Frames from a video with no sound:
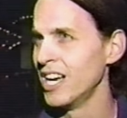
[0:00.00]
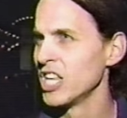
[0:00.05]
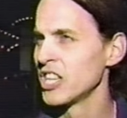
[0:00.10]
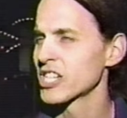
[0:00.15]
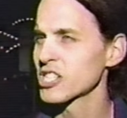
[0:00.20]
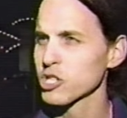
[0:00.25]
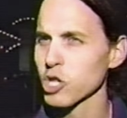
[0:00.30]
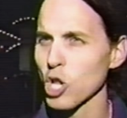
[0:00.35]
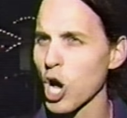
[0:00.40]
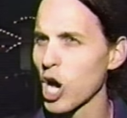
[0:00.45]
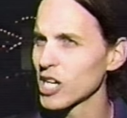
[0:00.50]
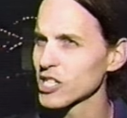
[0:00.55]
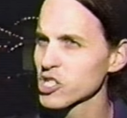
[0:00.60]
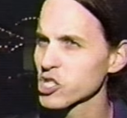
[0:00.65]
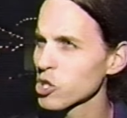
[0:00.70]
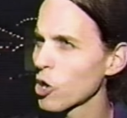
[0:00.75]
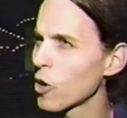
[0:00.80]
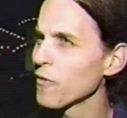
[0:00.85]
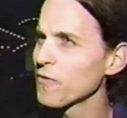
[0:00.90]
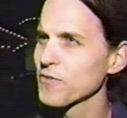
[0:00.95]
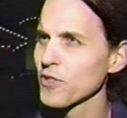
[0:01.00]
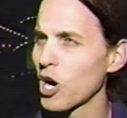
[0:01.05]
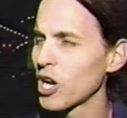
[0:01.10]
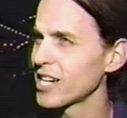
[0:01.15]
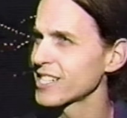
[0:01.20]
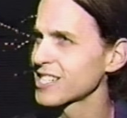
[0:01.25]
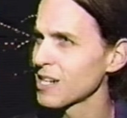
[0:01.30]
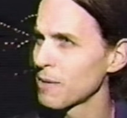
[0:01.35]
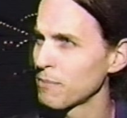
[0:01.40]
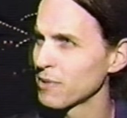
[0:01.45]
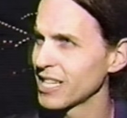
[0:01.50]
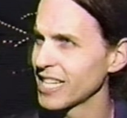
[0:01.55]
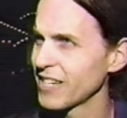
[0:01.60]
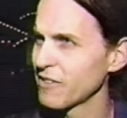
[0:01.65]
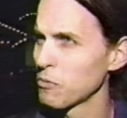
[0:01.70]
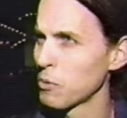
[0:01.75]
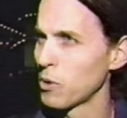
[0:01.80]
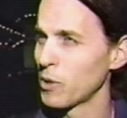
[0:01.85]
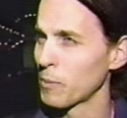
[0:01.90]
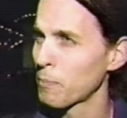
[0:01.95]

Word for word: This law is so flawed, it's unbelievable.